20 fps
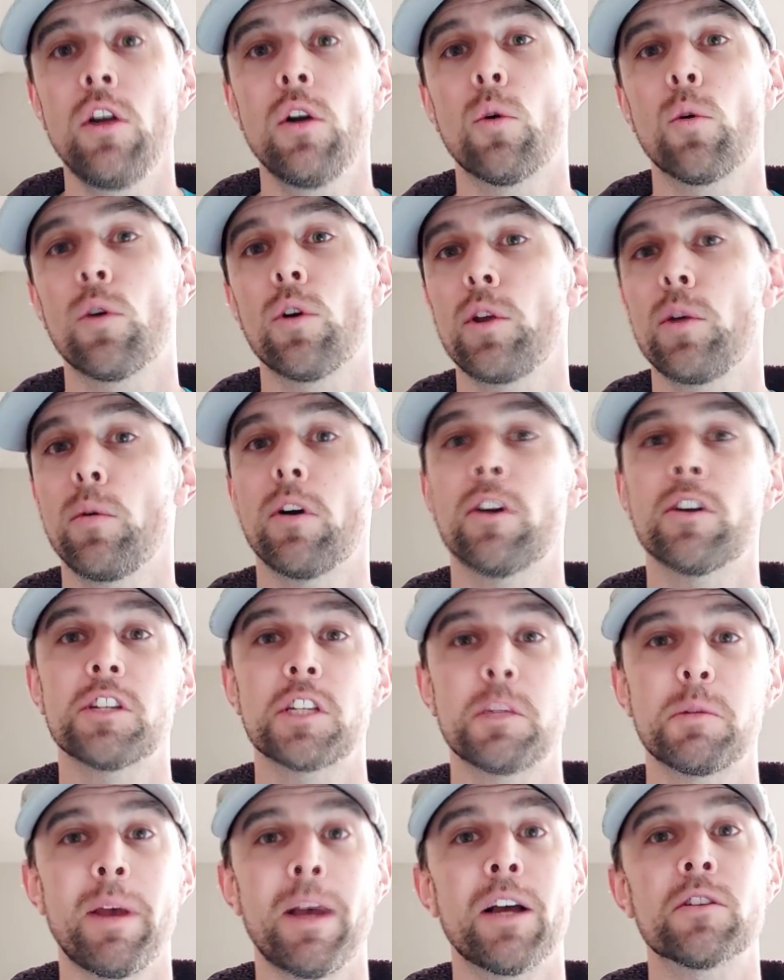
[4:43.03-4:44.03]
or you are a
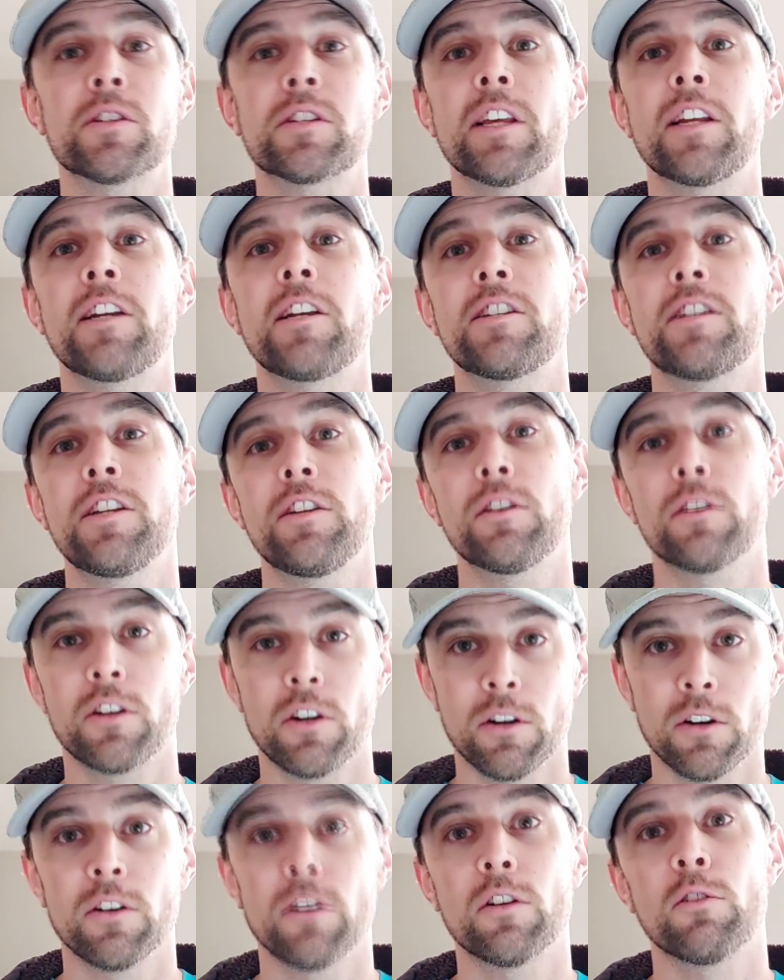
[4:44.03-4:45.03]
spouse that is either
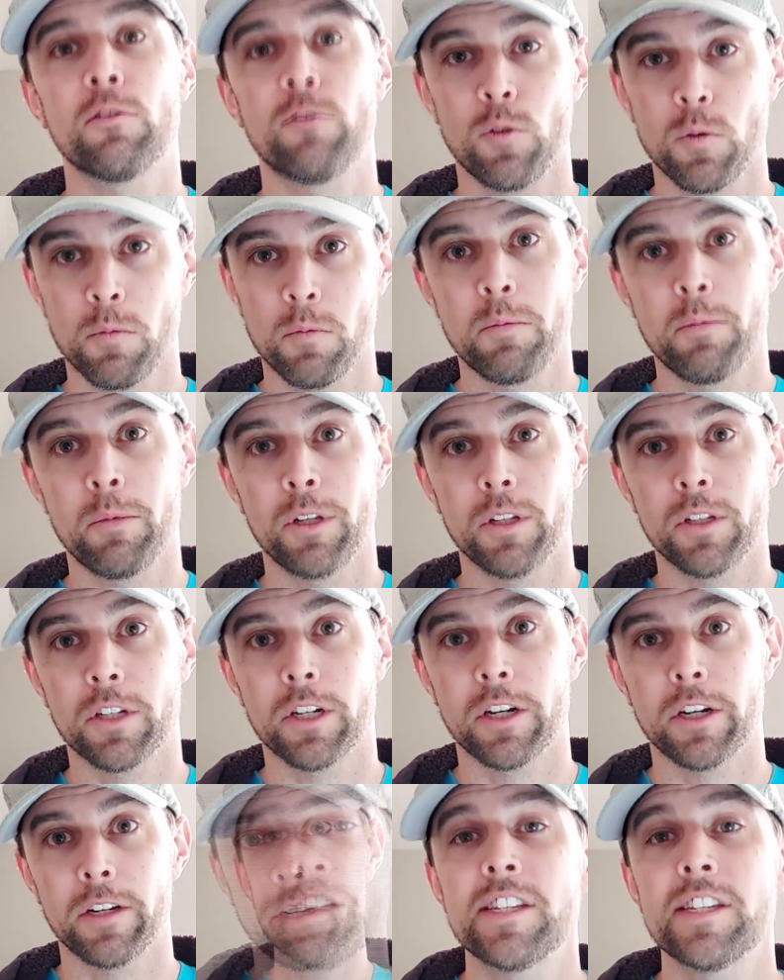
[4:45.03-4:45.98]
current or former military.